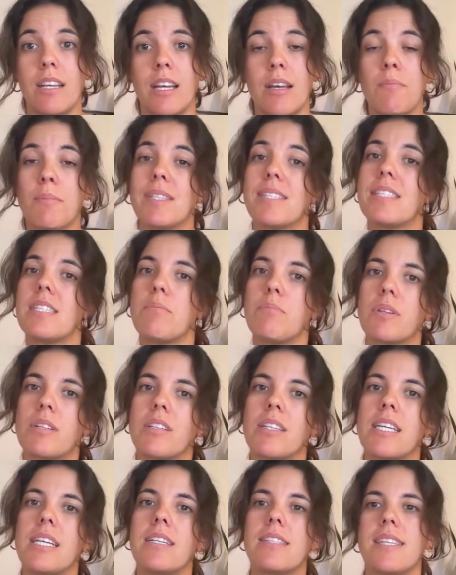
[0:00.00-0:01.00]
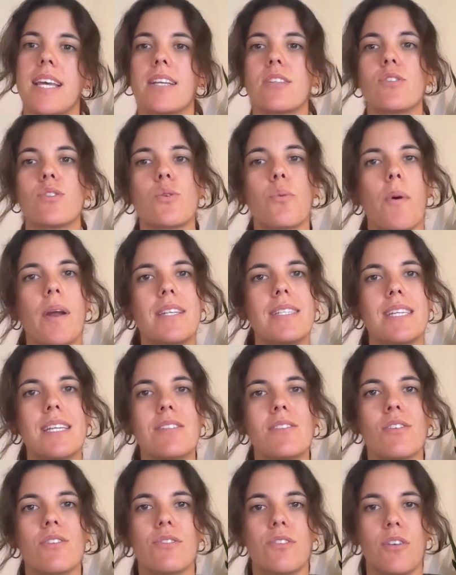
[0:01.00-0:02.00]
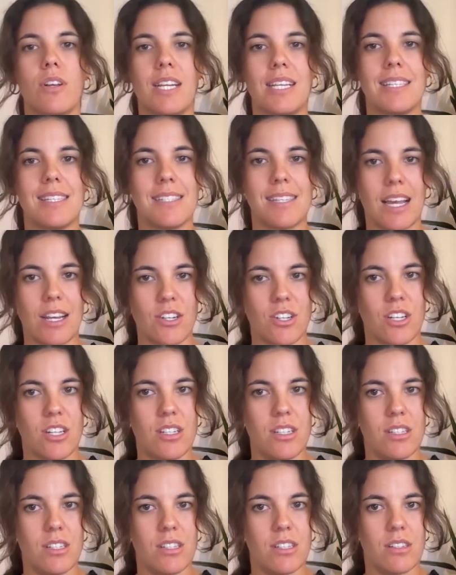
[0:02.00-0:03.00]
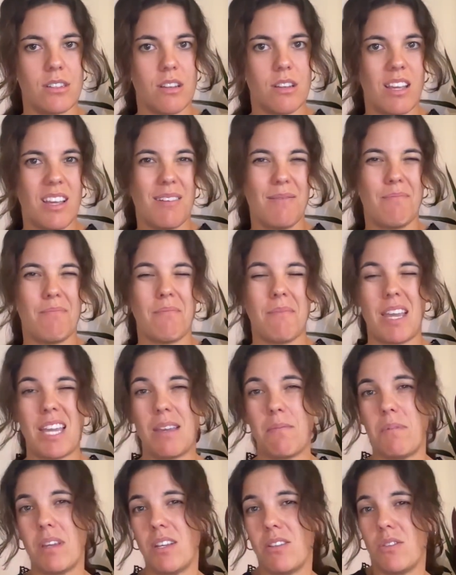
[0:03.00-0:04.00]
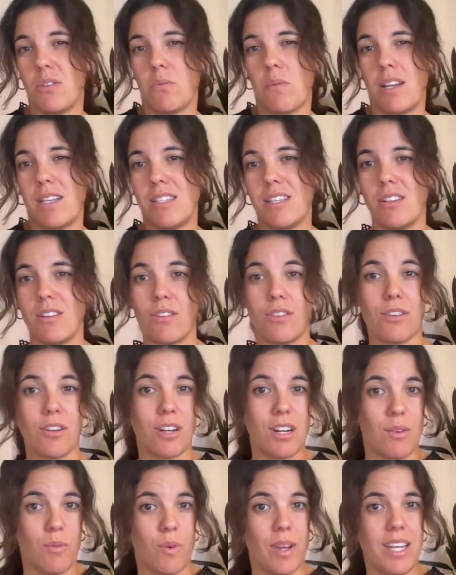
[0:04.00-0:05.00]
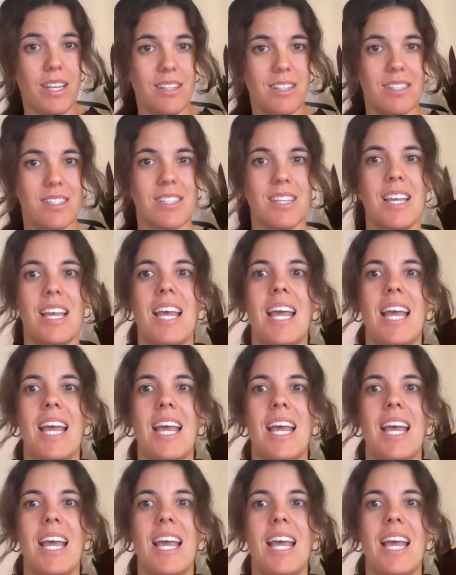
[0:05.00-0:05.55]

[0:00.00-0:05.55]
but typically it takes 20 to 30 sessions, maybe 20 to 30 weeks,